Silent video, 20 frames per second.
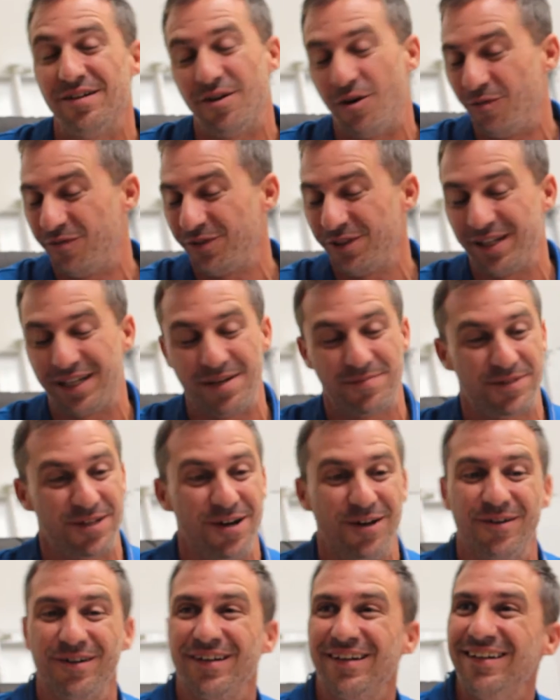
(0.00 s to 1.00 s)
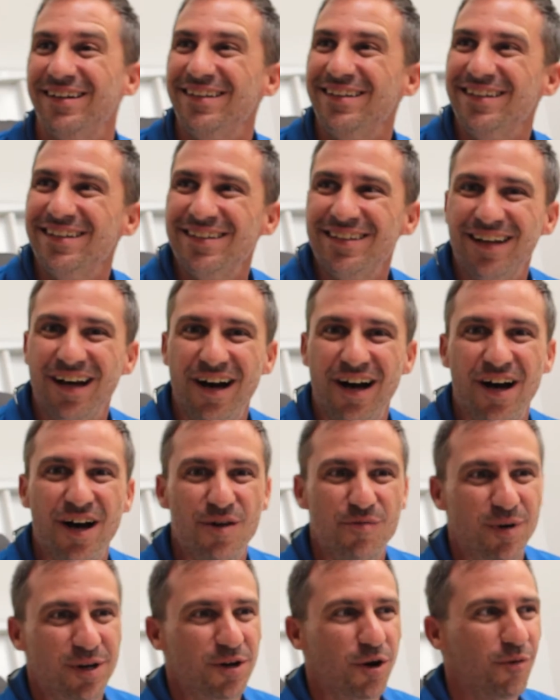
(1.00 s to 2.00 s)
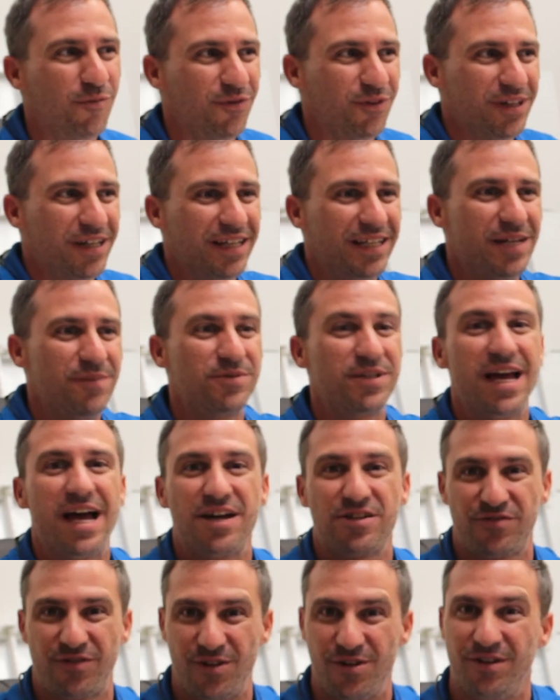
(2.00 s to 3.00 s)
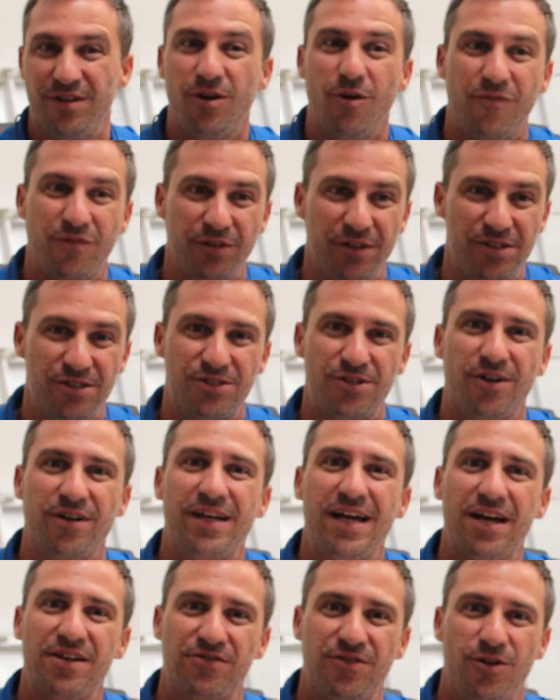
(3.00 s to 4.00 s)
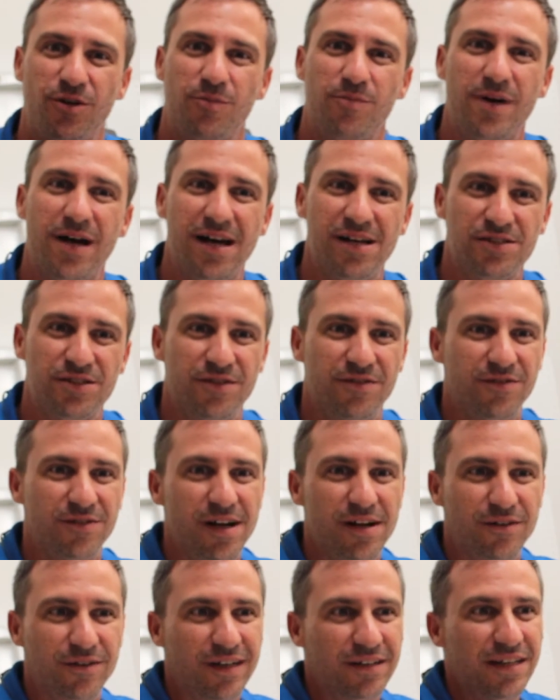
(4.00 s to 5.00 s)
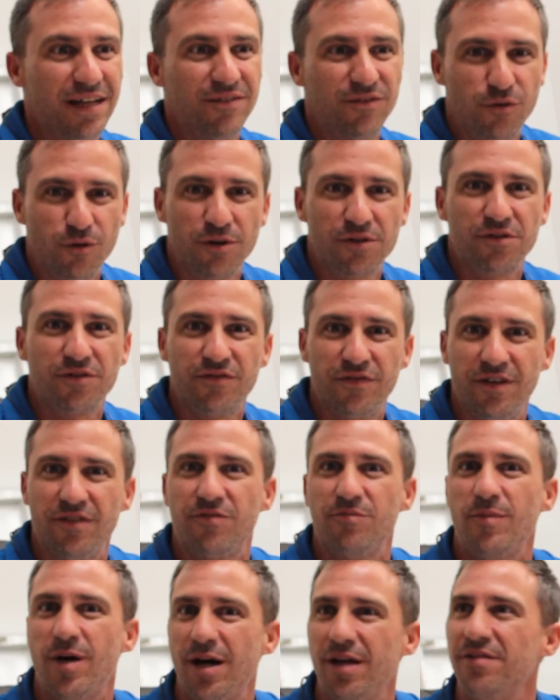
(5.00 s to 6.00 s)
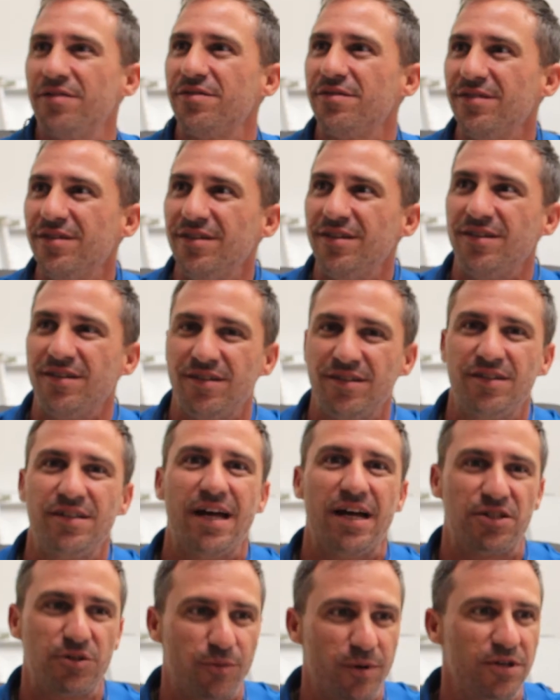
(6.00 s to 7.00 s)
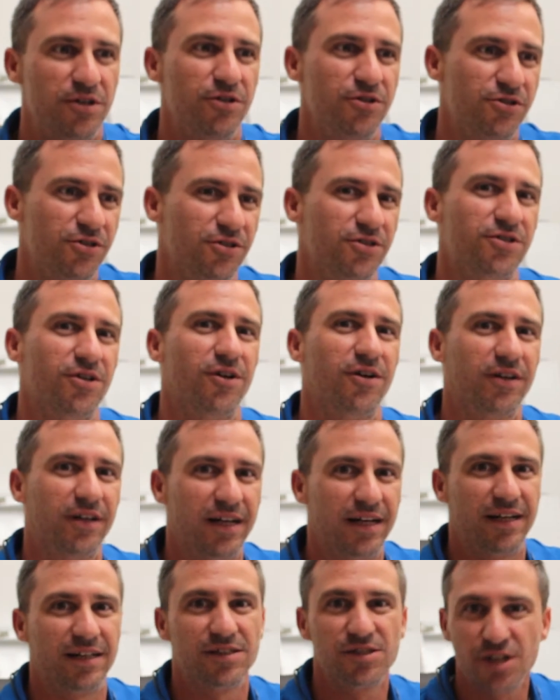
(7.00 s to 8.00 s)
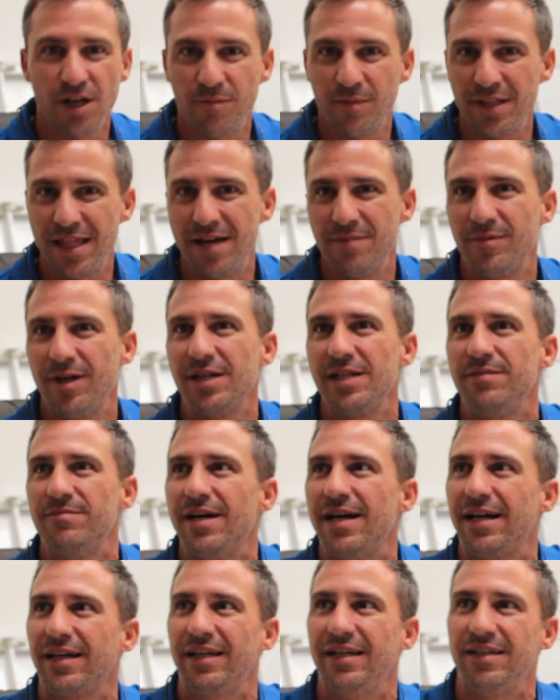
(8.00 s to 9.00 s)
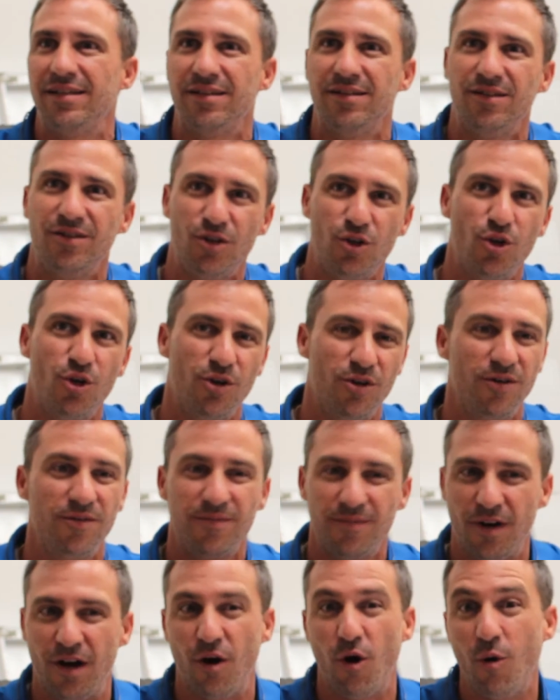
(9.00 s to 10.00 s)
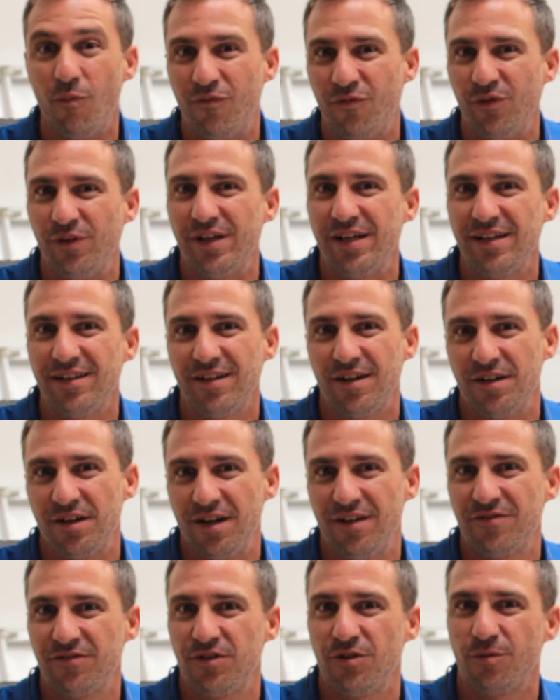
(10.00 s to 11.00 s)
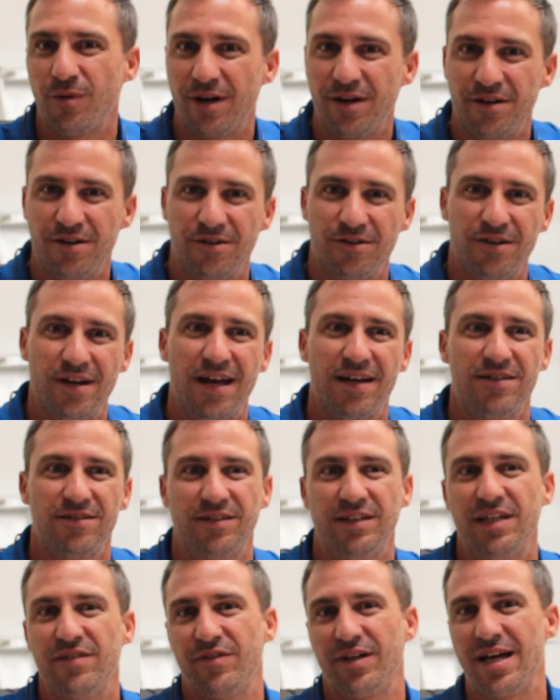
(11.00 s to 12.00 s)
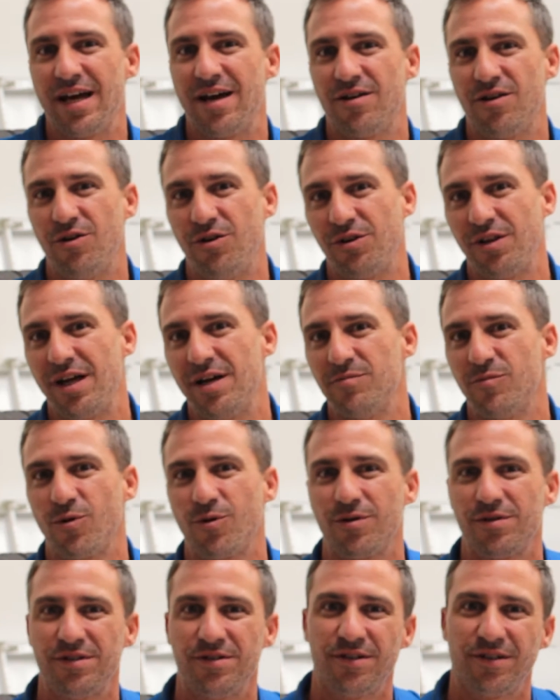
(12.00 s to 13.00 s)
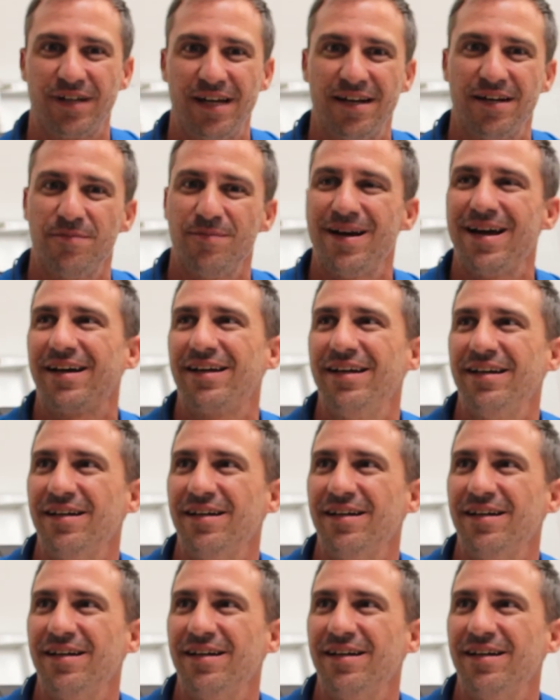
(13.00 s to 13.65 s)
Hopefully it keeps going, but hopefully it keeps cash flow. Hopefully you start cash flowing positive right around that 4th or 5th month. That's when you should start getting some of that money back in. Hopefully enough to where you're not giving out a whole lot more than you're getting back